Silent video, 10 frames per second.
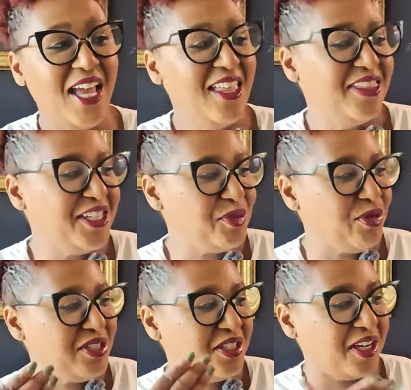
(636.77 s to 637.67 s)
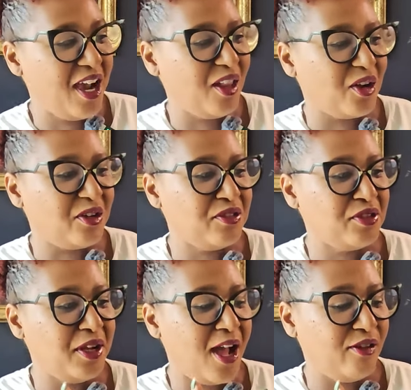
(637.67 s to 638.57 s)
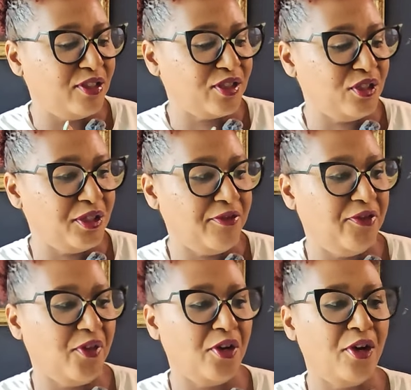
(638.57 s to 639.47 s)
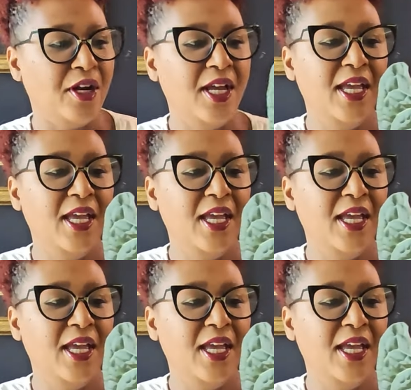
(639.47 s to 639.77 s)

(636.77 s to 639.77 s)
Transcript: This was the colors that I was looking for